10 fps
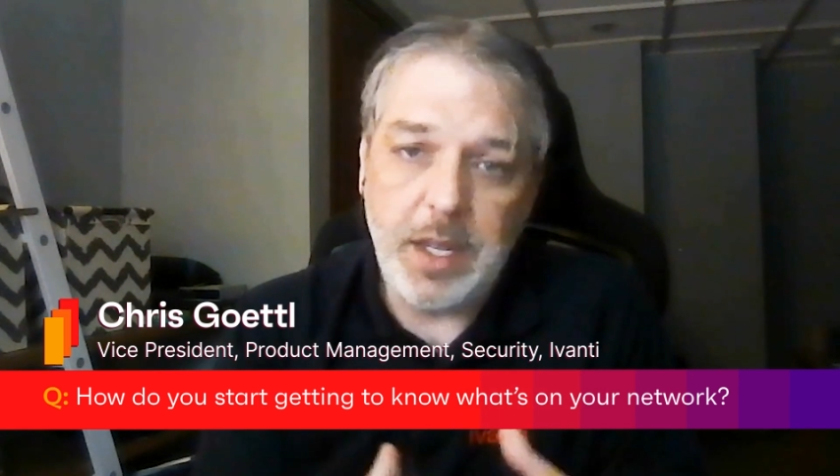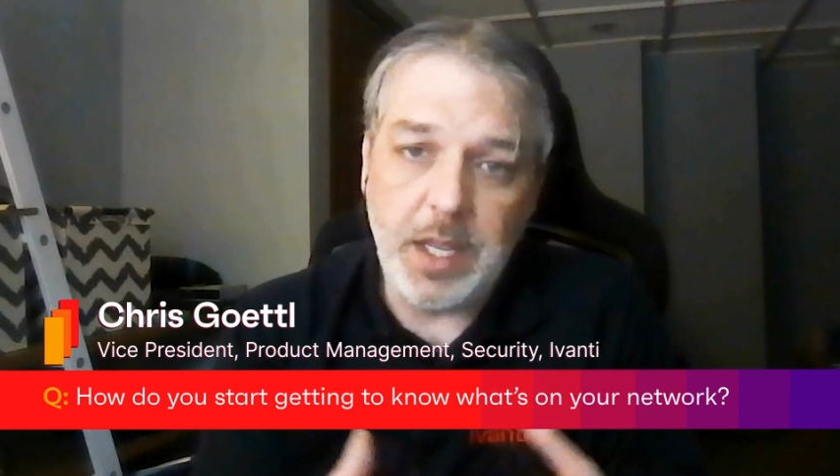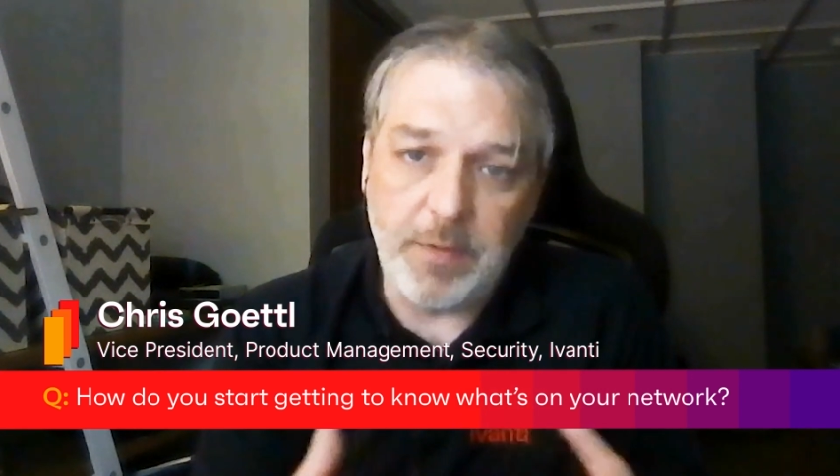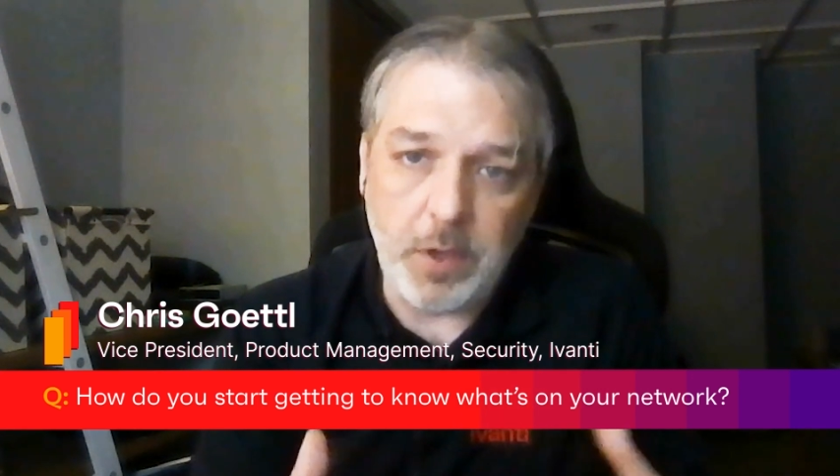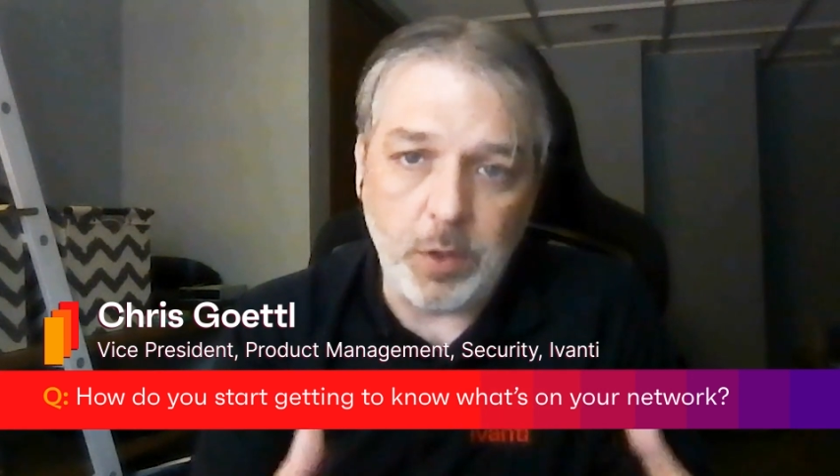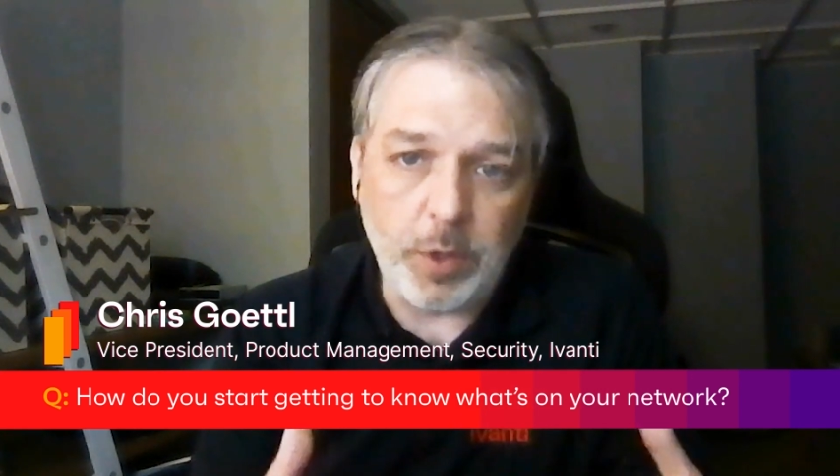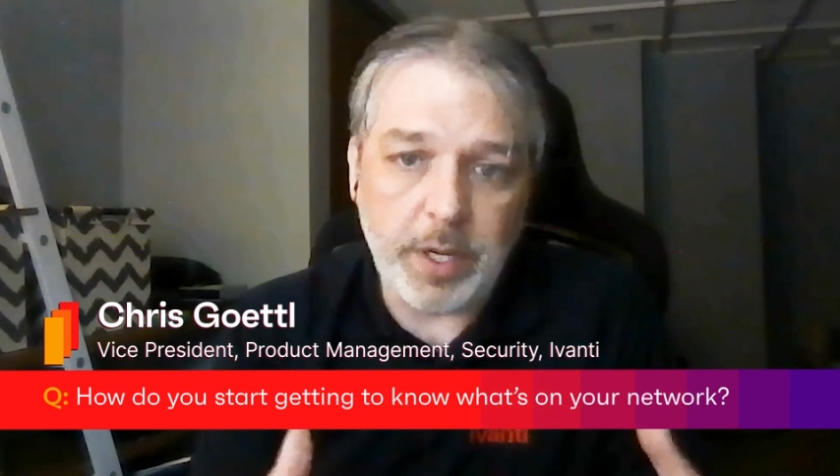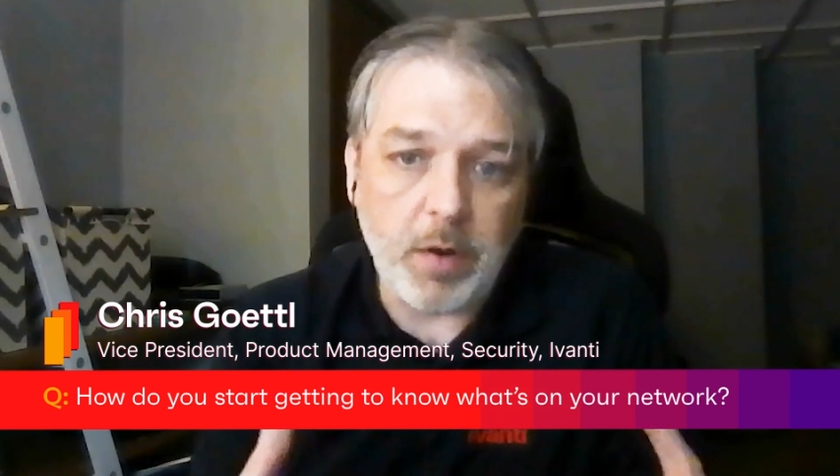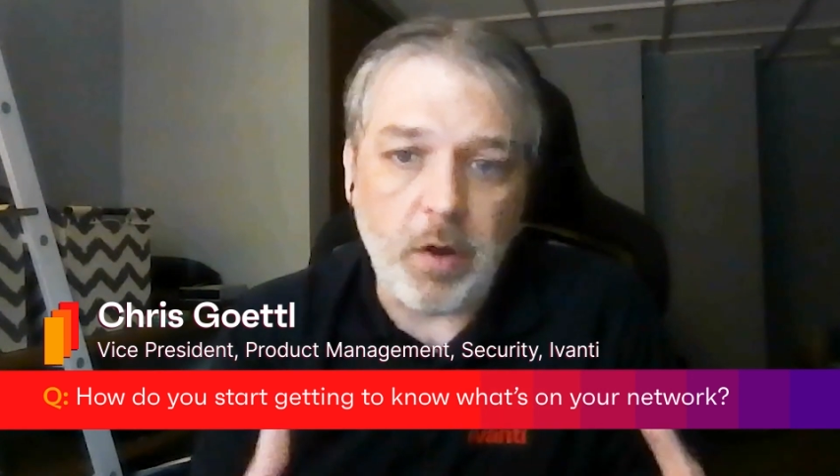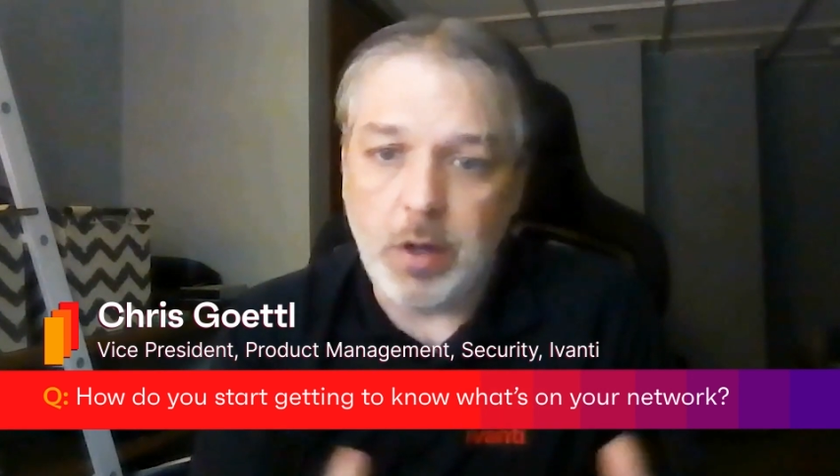If you look
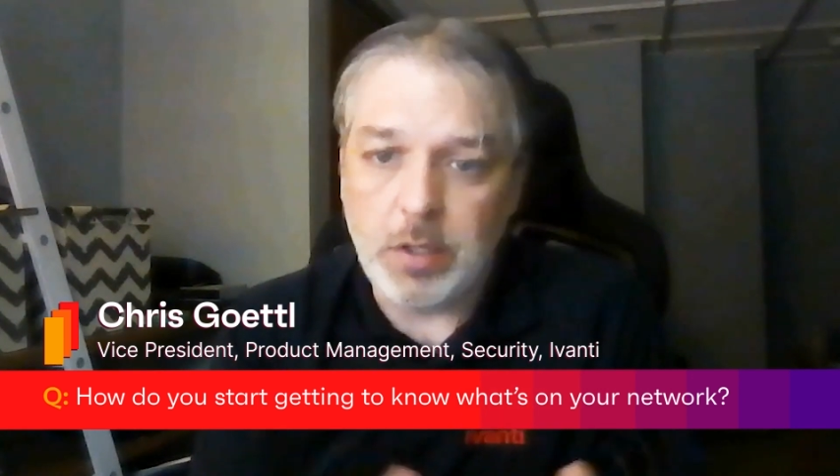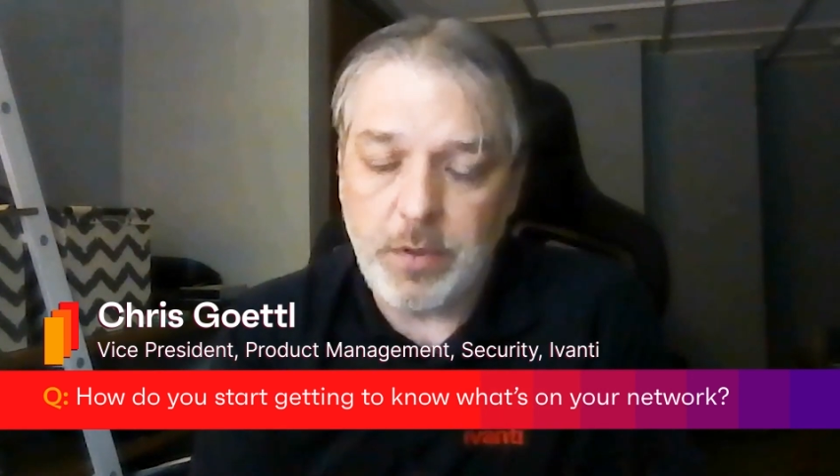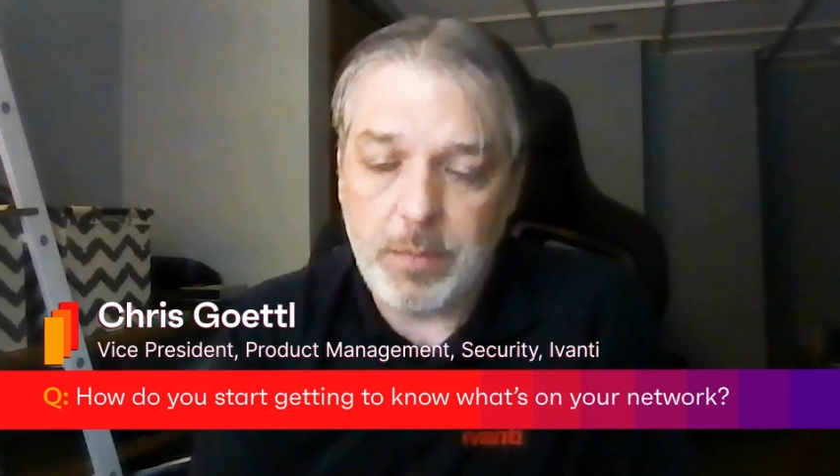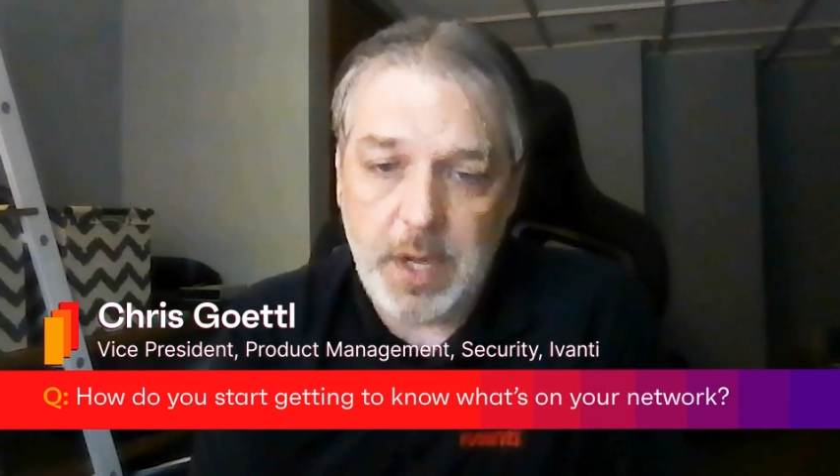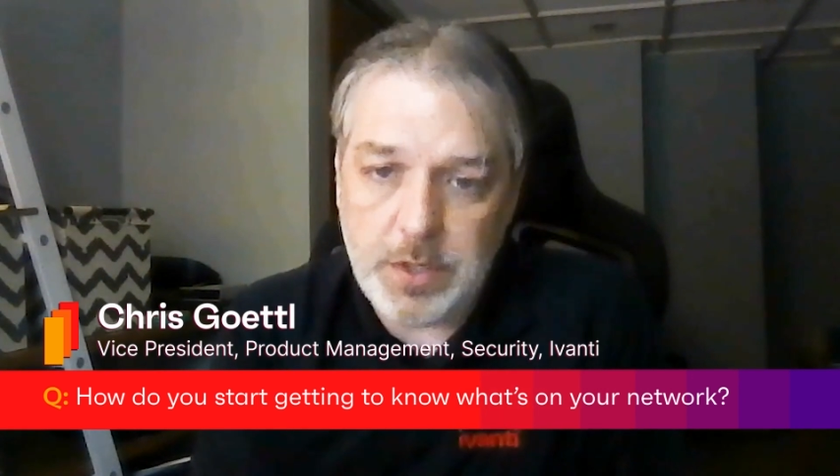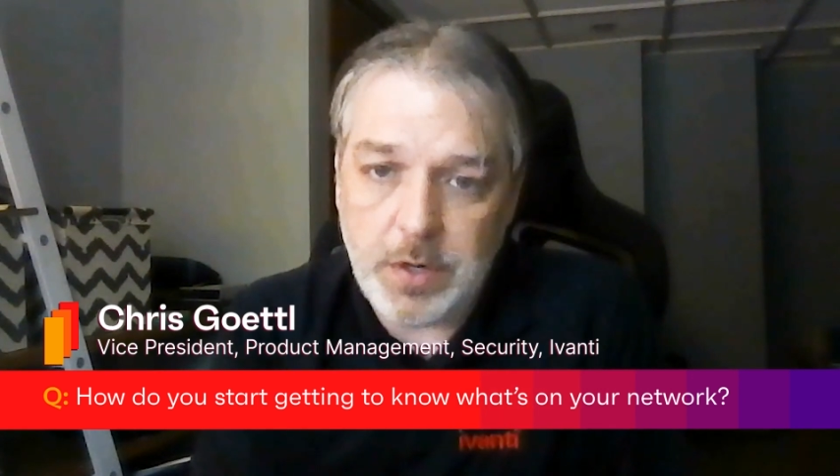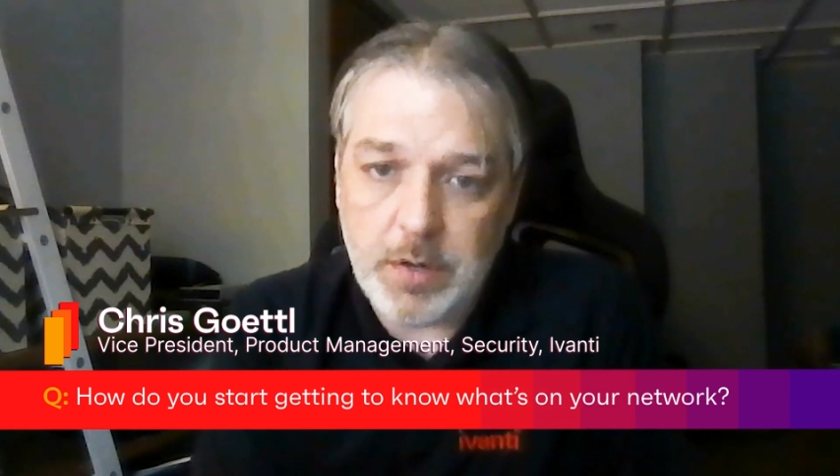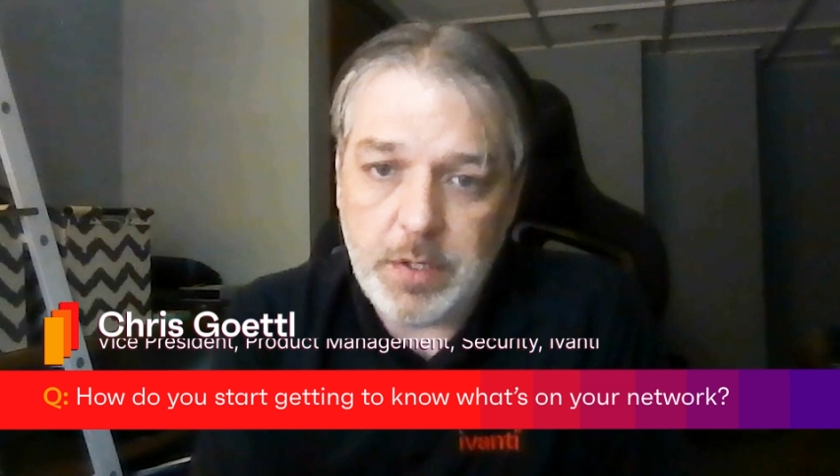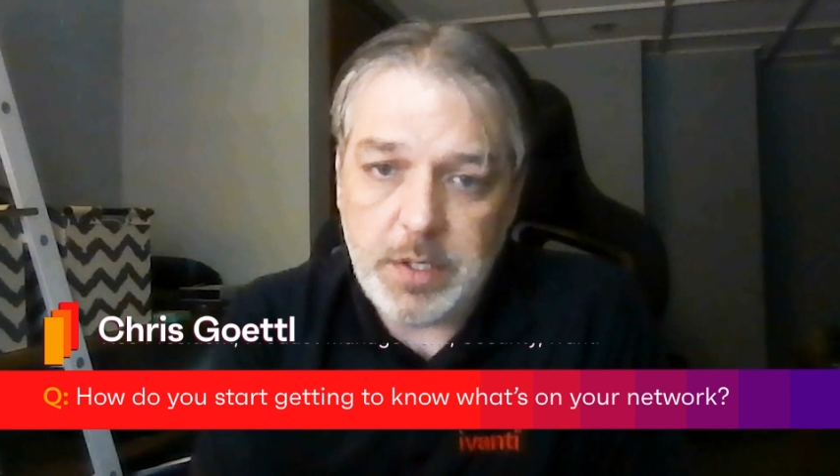at all of the major